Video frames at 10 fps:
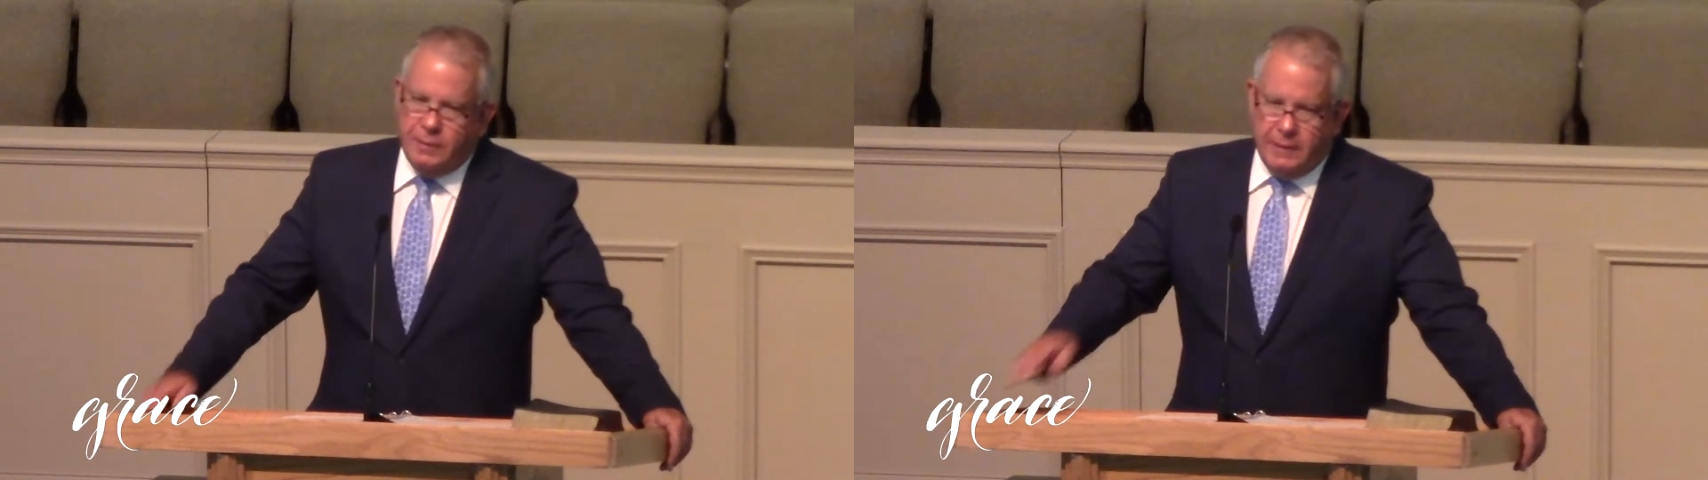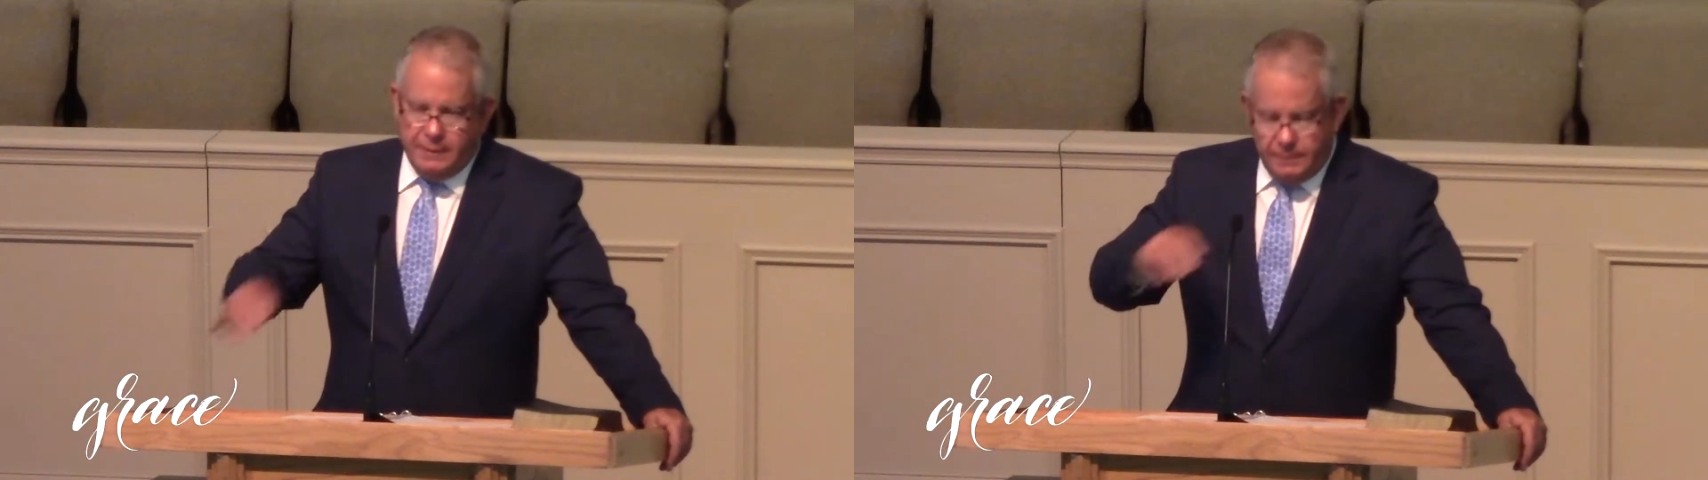
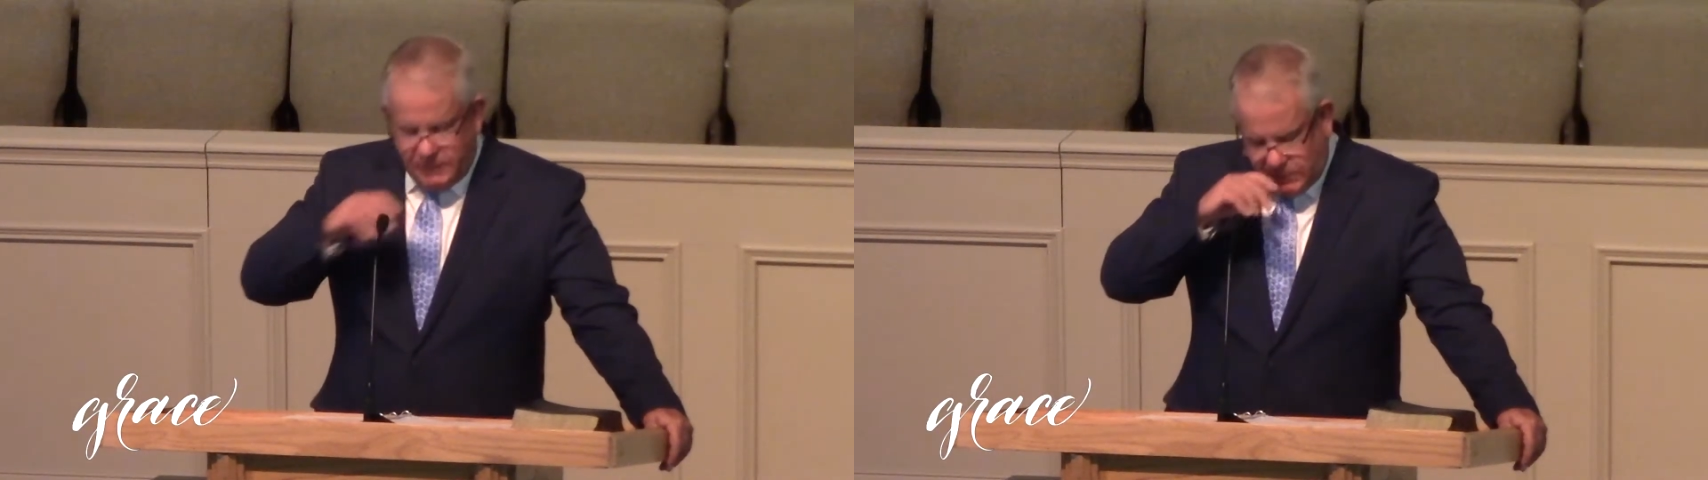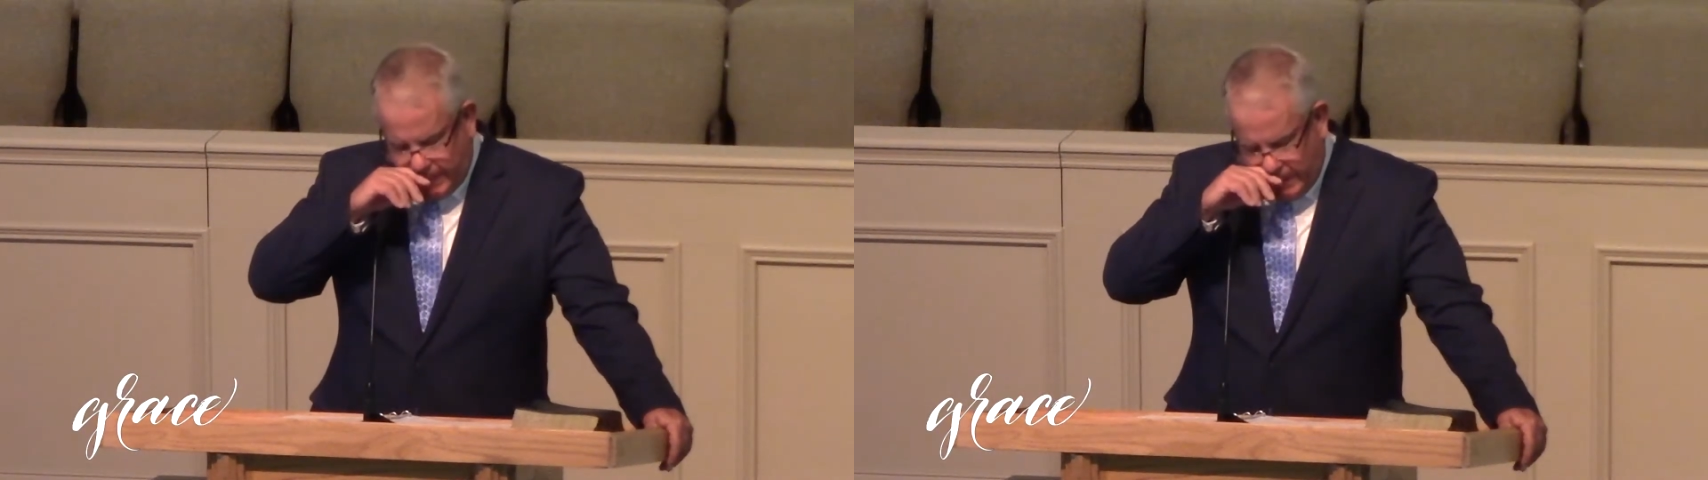what?
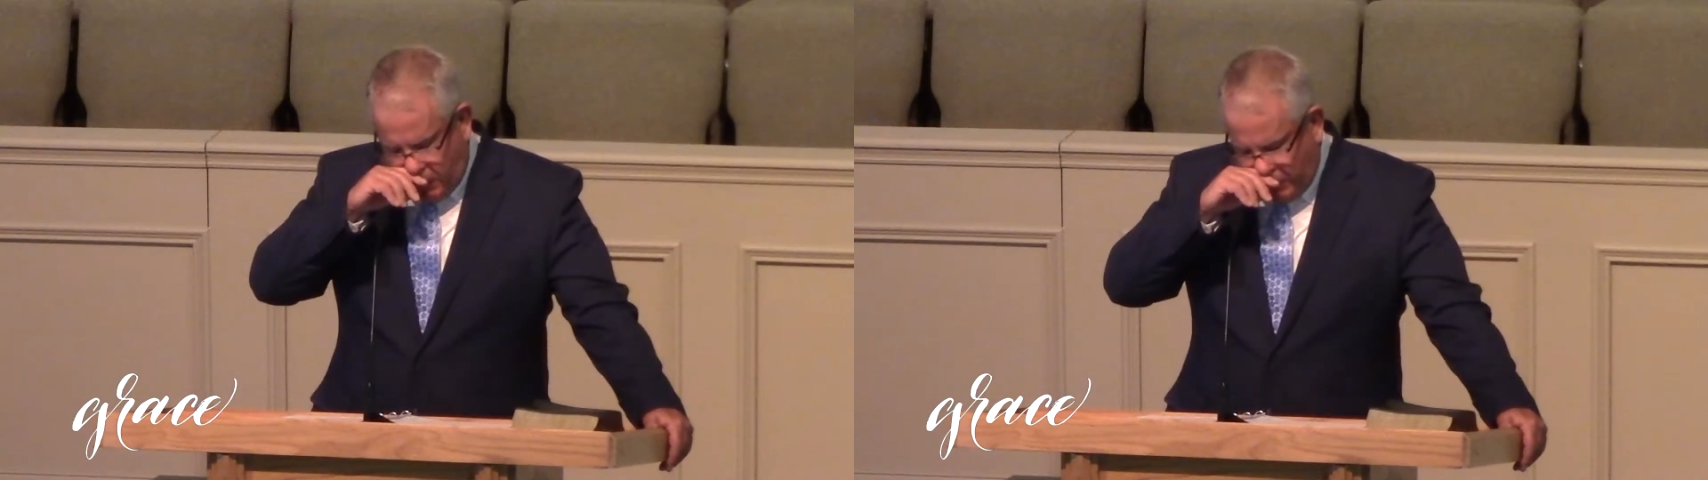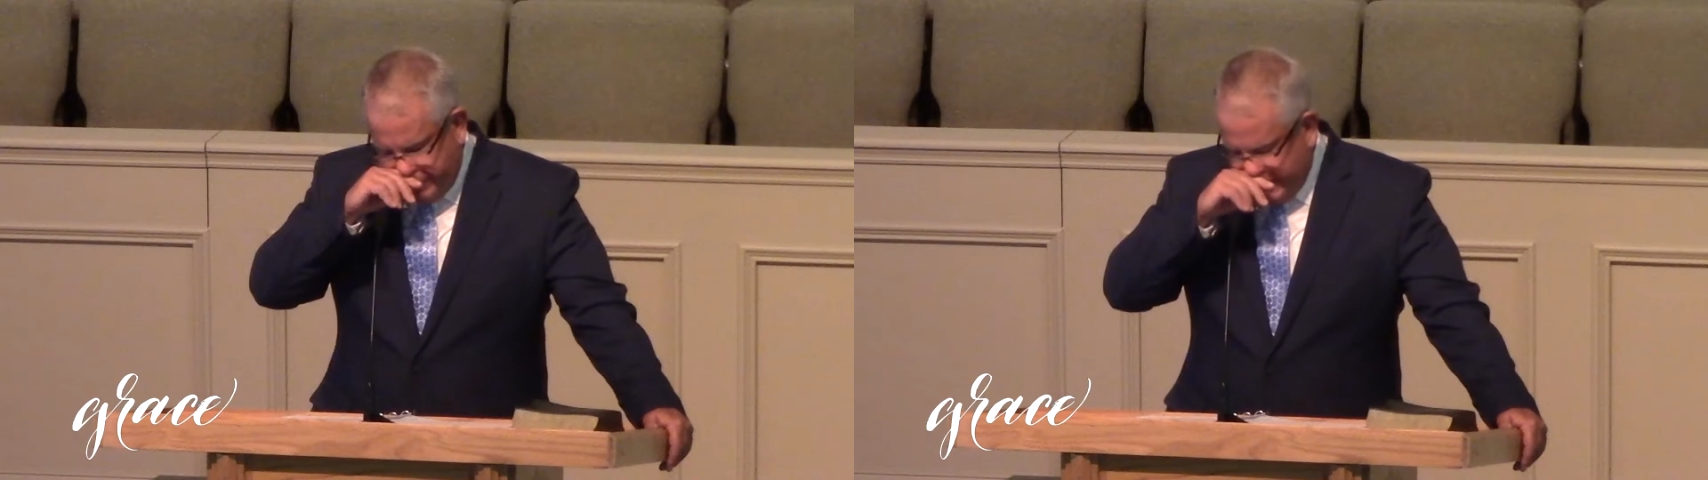Despite
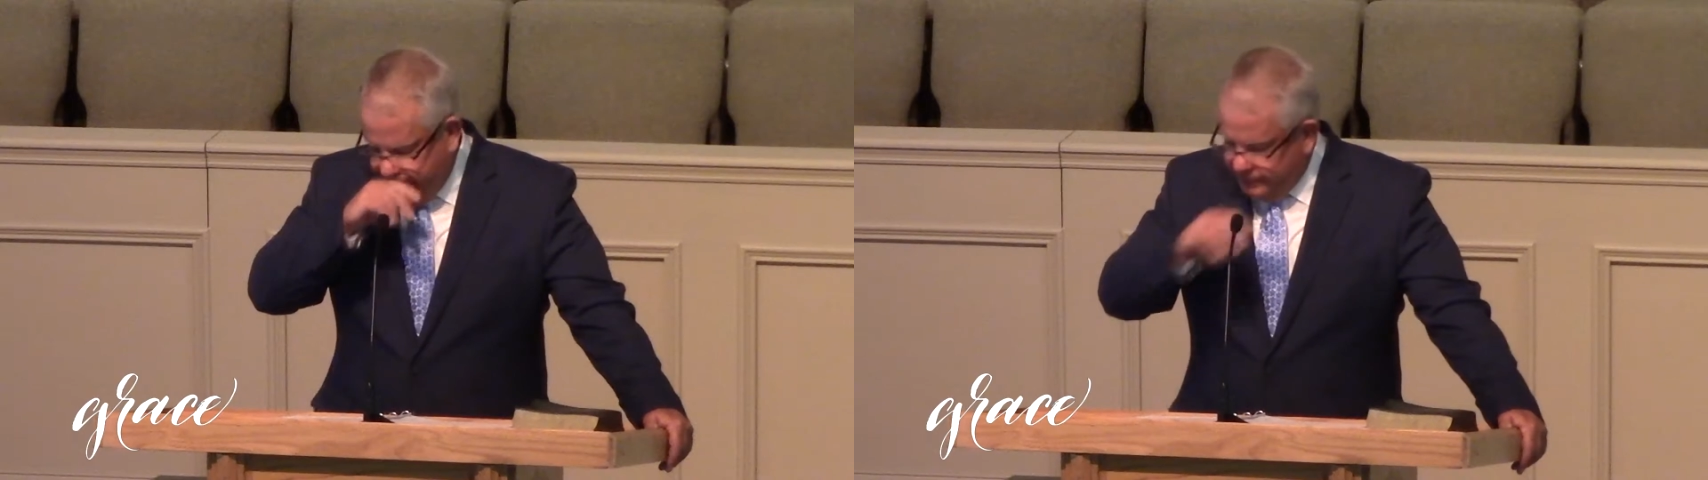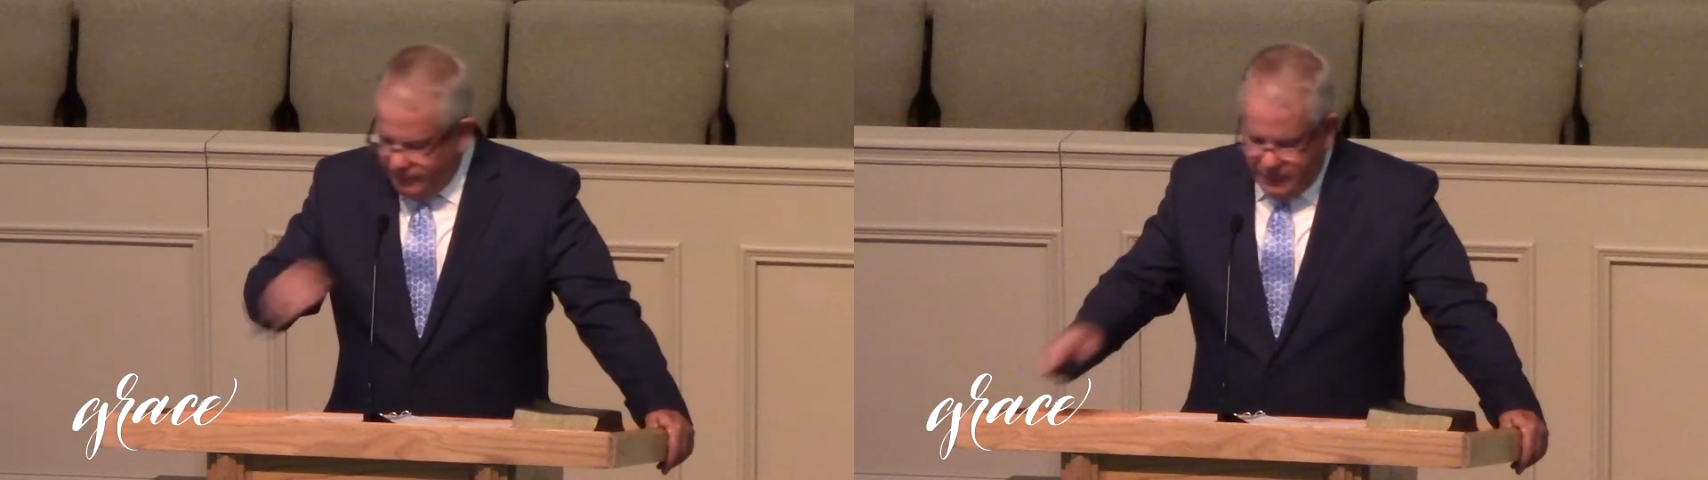all of that,